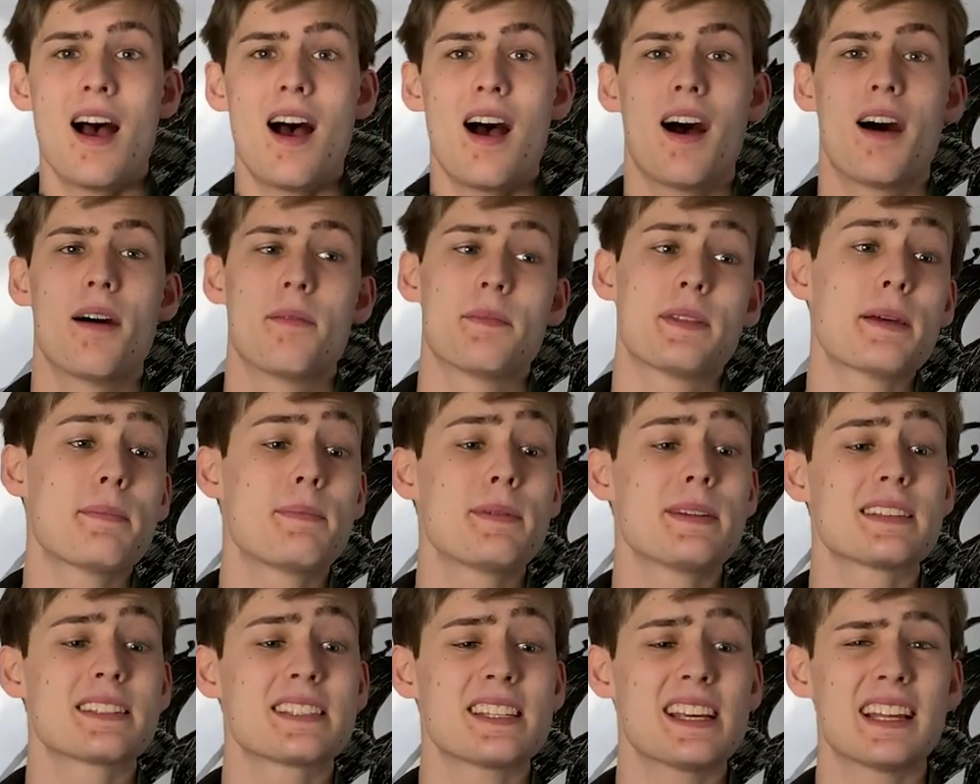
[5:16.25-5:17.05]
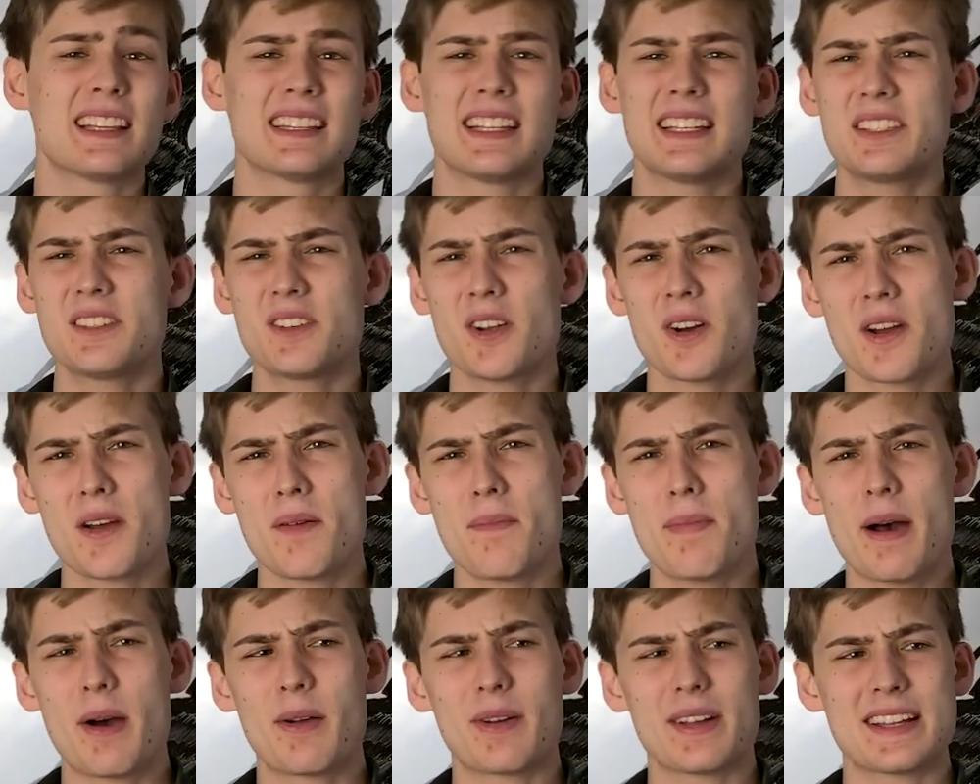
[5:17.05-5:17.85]
That being said, let's talk
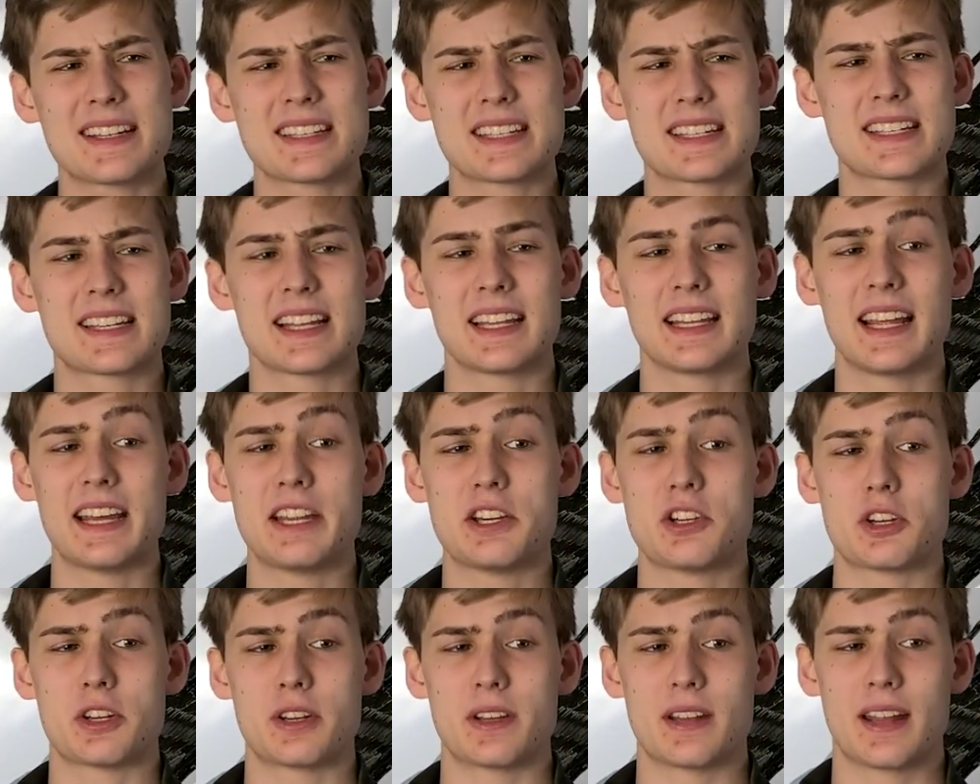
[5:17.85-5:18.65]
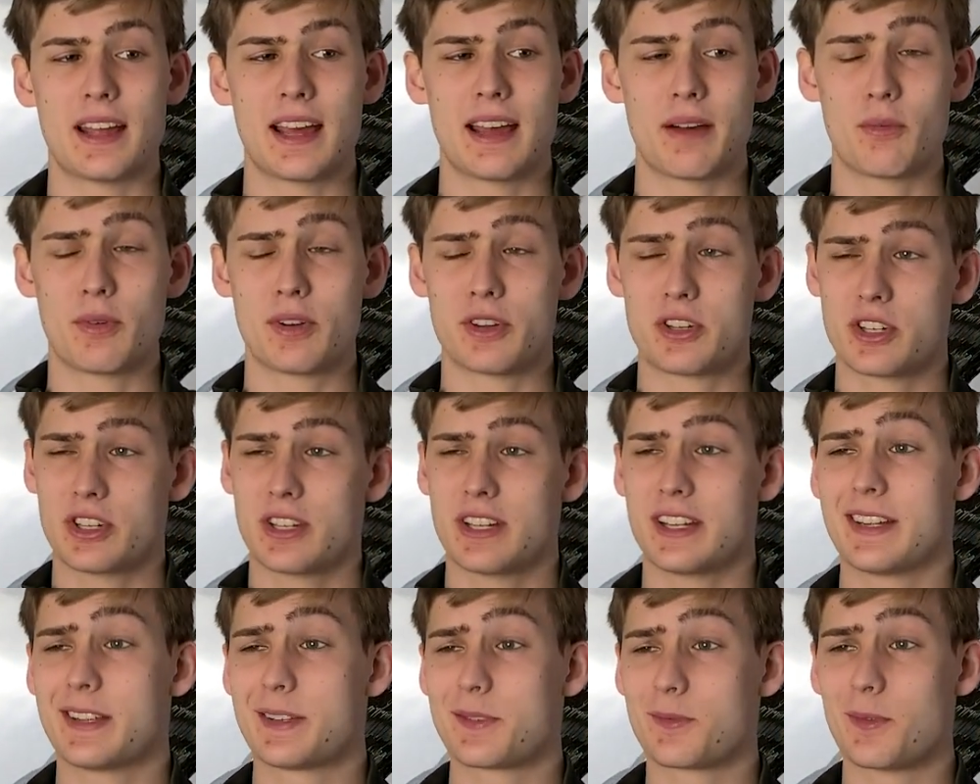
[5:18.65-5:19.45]
about installation, which
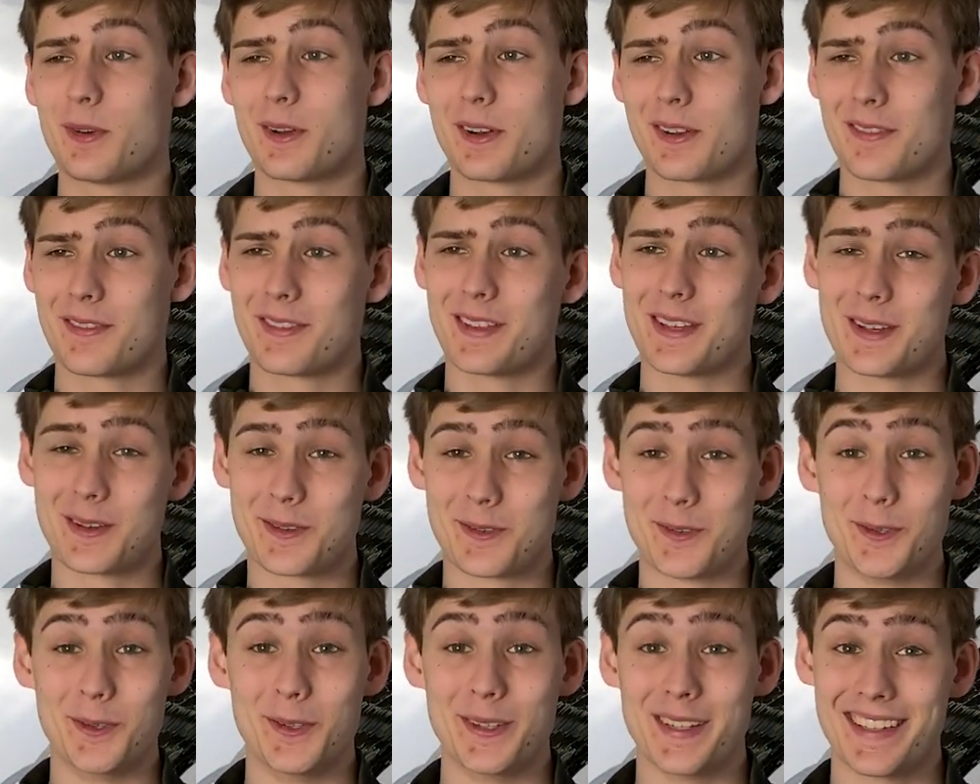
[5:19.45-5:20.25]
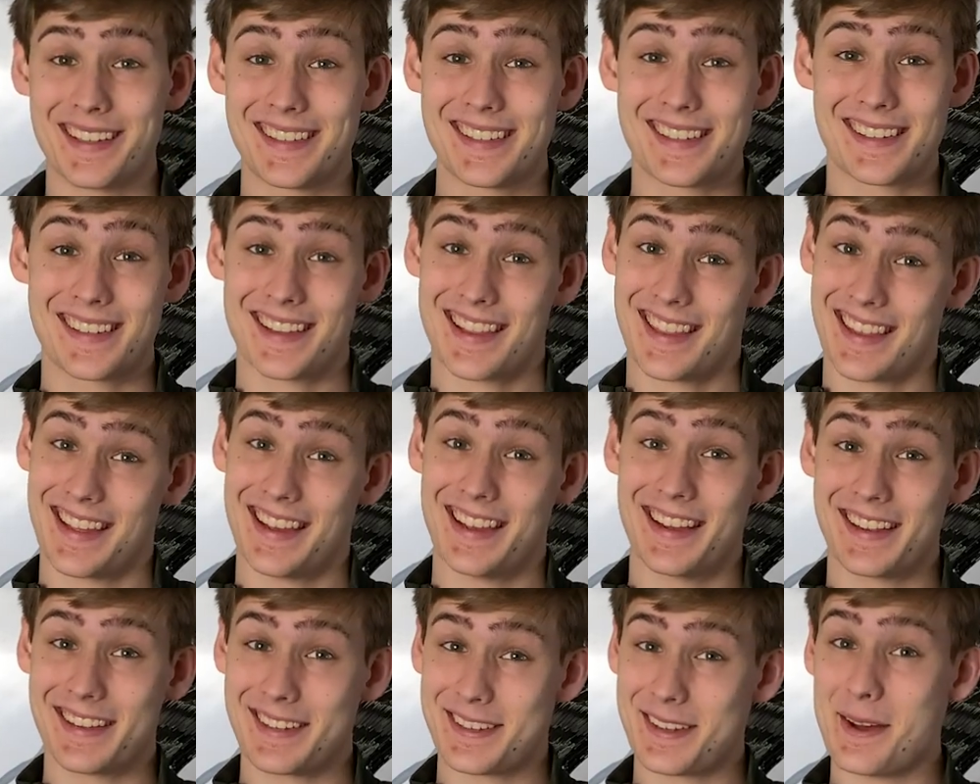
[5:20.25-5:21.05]
is one of the coolest
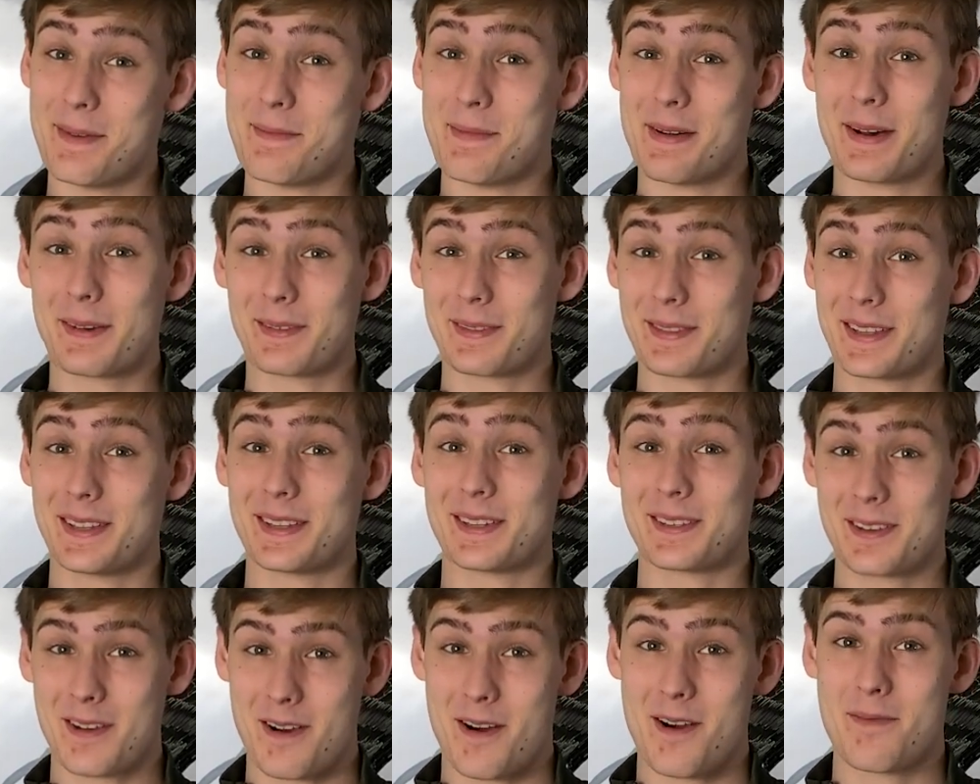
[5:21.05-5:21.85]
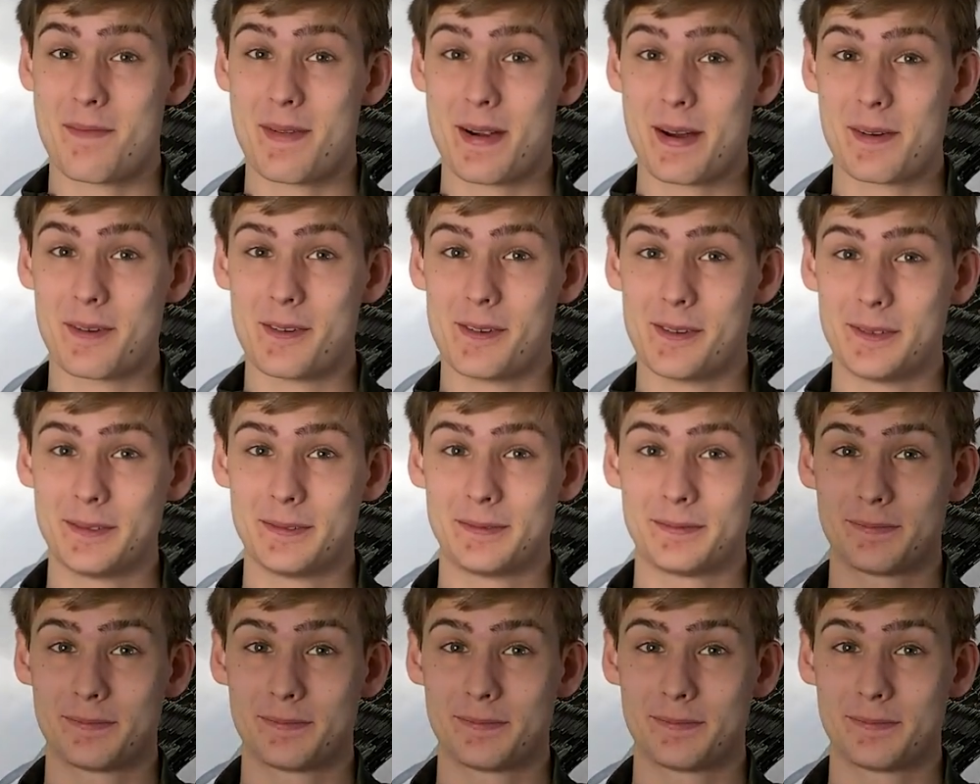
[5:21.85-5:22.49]
things about this scar barrel.